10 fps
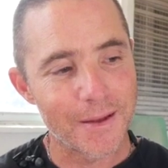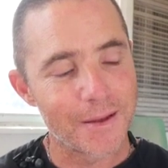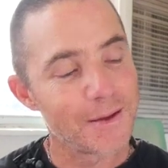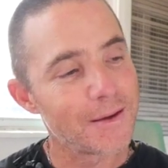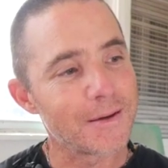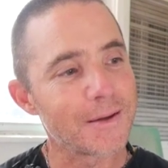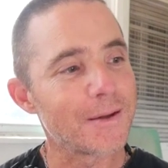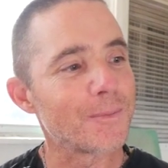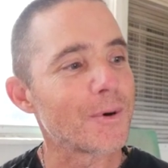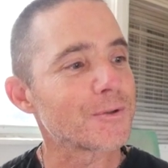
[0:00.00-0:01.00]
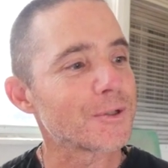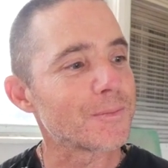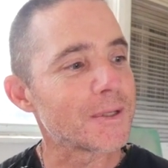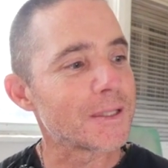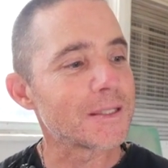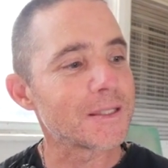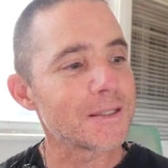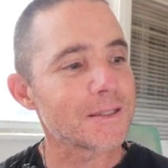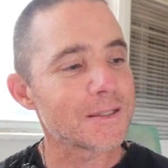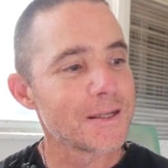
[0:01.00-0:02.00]
I can get emotional, but this
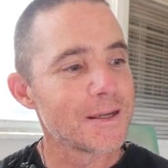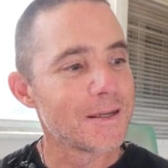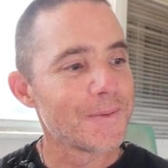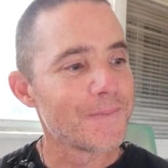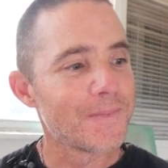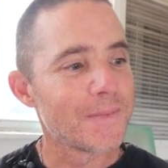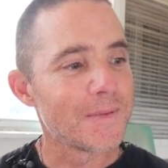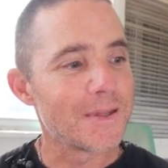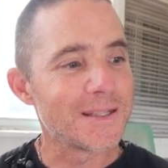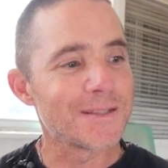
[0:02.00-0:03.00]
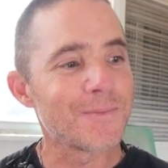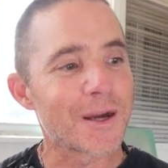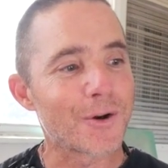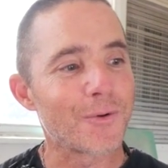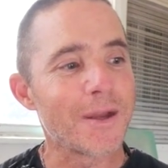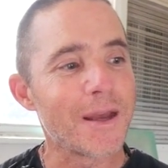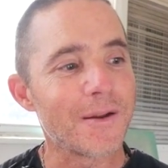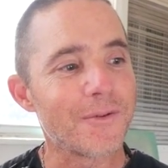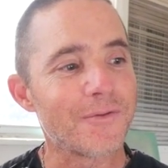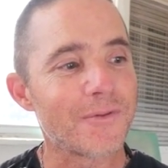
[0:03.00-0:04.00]
is my
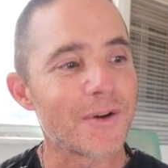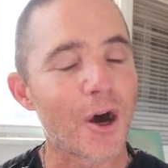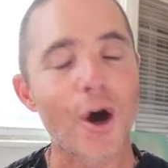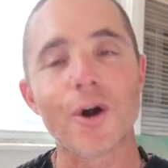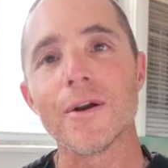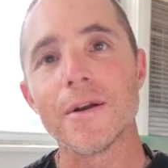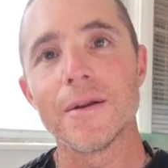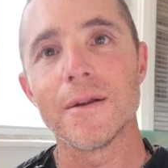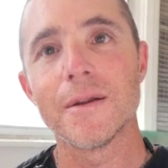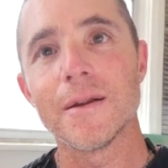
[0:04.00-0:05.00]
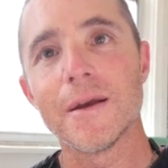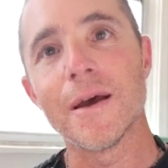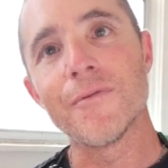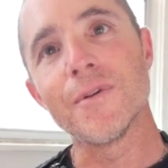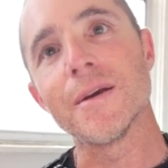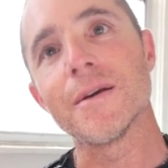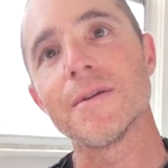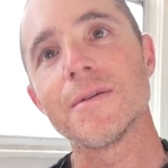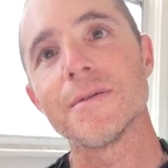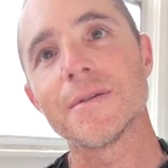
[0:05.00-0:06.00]
creative heart every
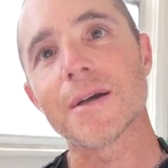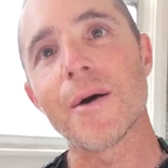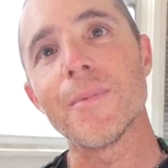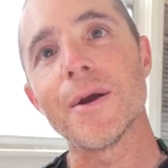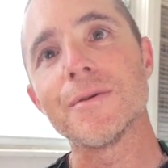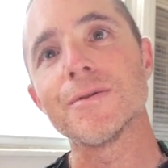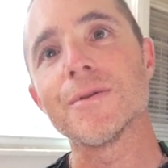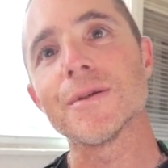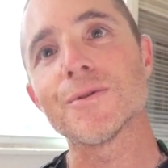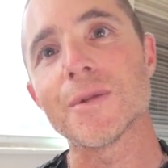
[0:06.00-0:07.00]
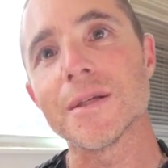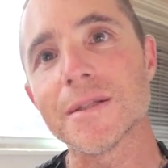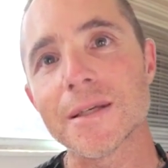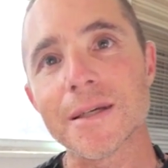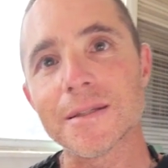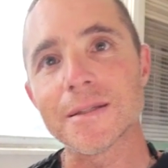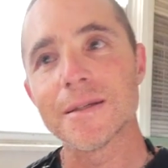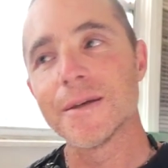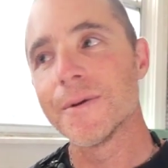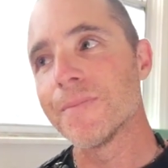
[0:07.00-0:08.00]
year to come here and do this with these kids.
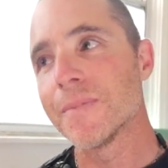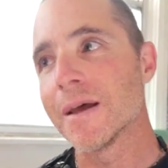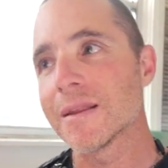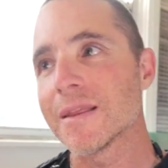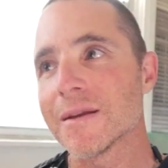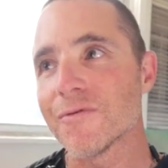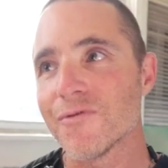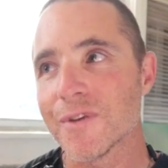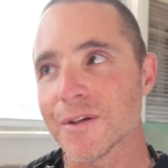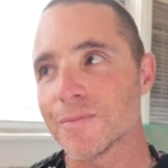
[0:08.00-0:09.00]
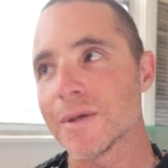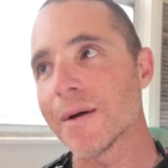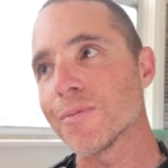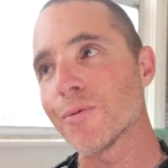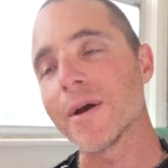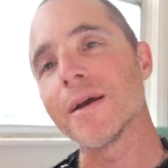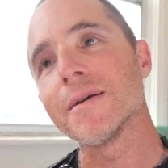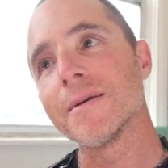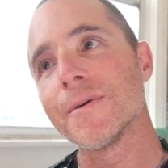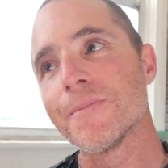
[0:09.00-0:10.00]
Nothing fills me up the way
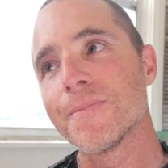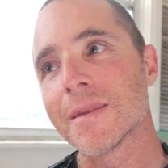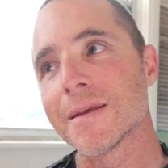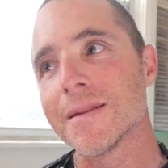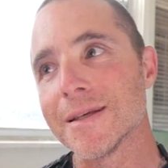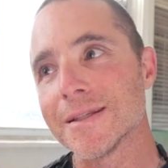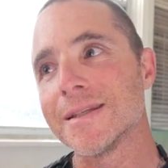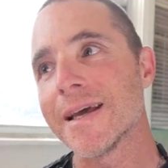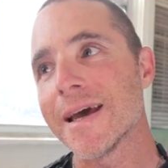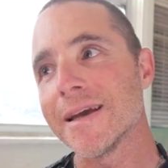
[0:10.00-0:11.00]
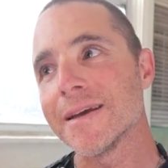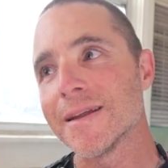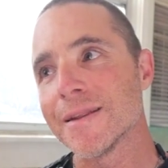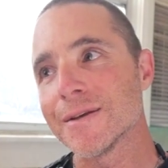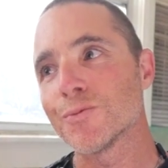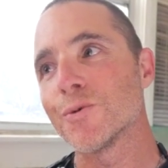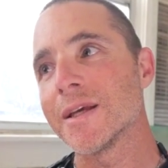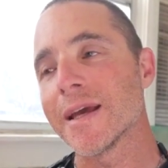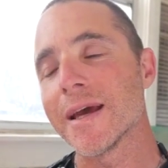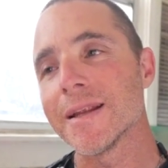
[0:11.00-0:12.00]
this day and this
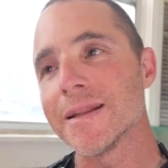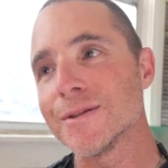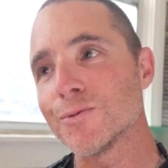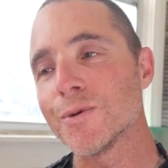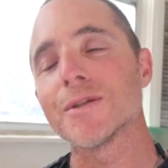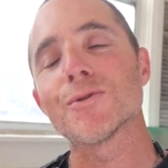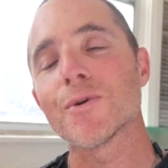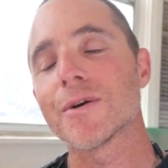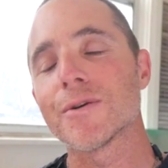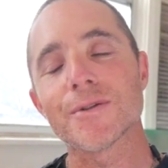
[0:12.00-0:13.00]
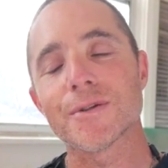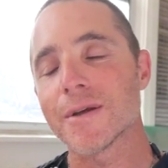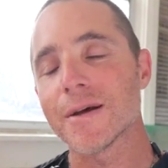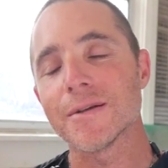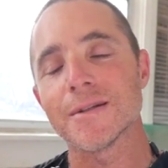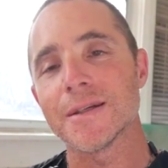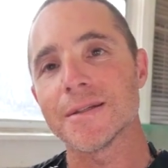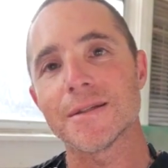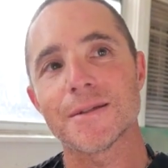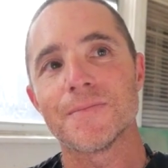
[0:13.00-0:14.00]
weekend and these weeks of rehearsal does.
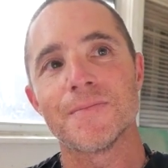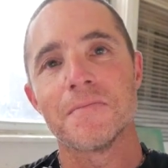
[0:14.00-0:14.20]
It's,